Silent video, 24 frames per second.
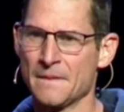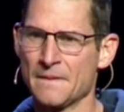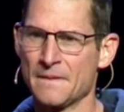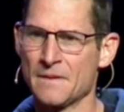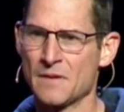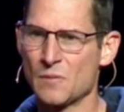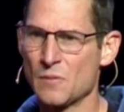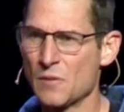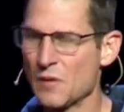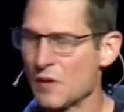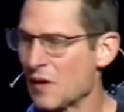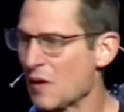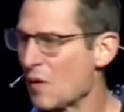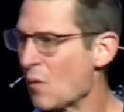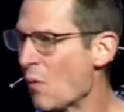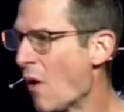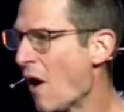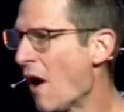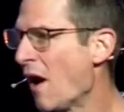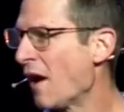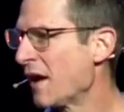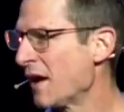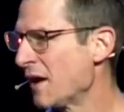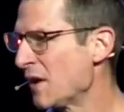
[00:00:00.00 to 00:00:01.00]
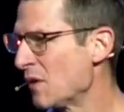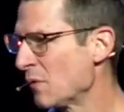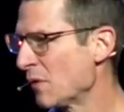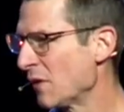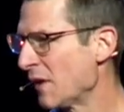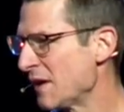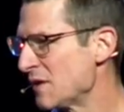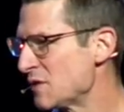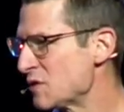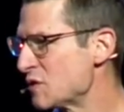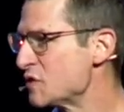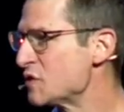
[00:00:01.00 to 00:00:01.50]
to really walk in a
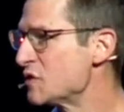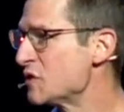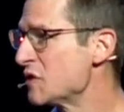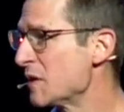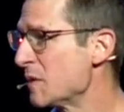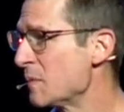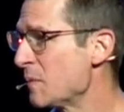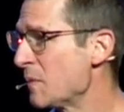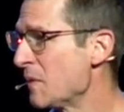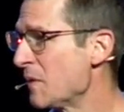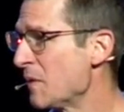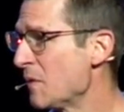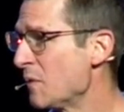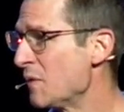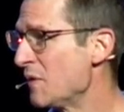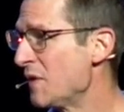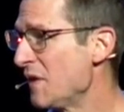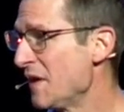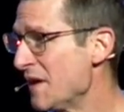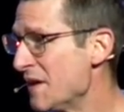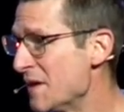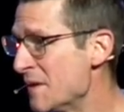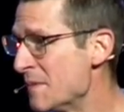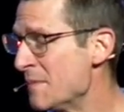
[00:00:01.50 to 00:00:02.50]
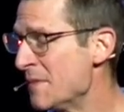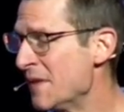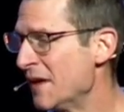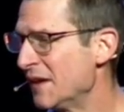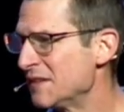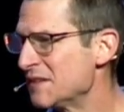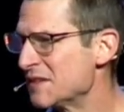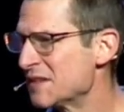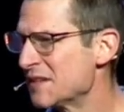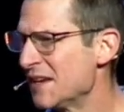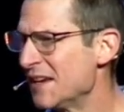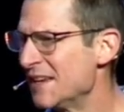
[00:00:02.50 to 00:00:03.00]
relationship with Him
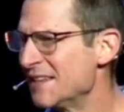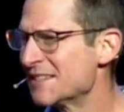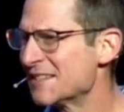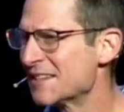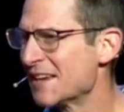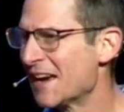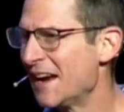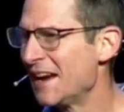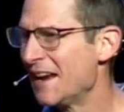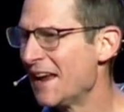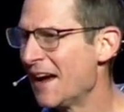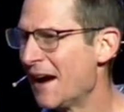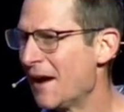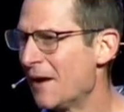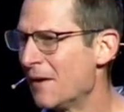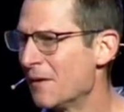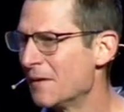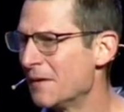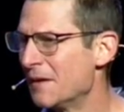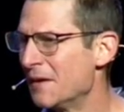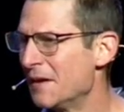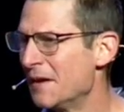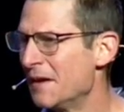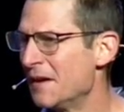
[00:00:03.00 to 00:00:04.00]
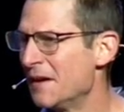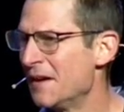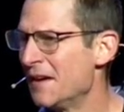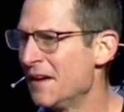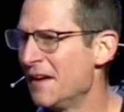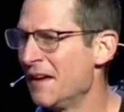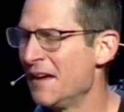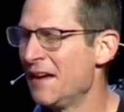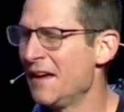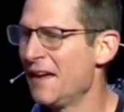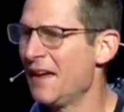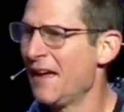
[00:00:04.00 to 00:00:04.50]
that's inside out.
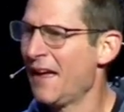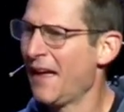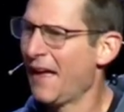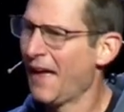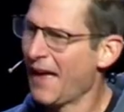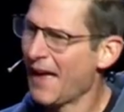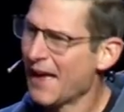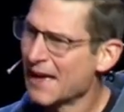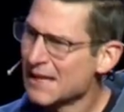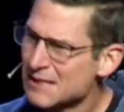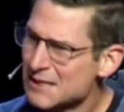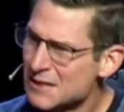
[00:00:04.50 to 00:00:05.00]
And